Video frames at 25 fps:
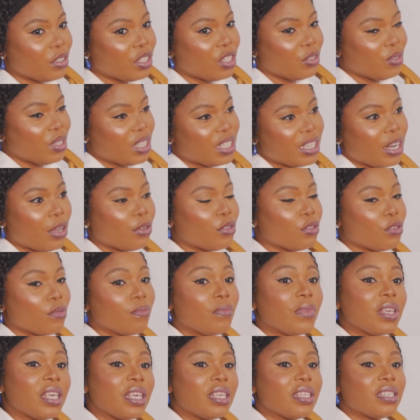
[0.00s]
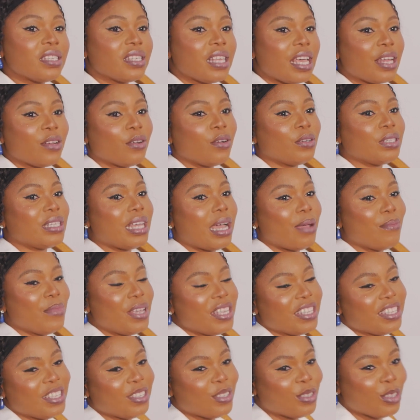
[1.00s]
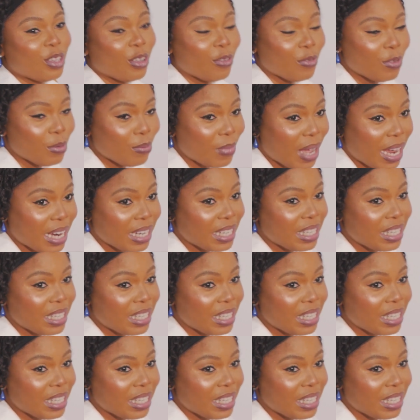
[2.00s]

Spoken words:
she reached out to me, said all the amazing stuff in my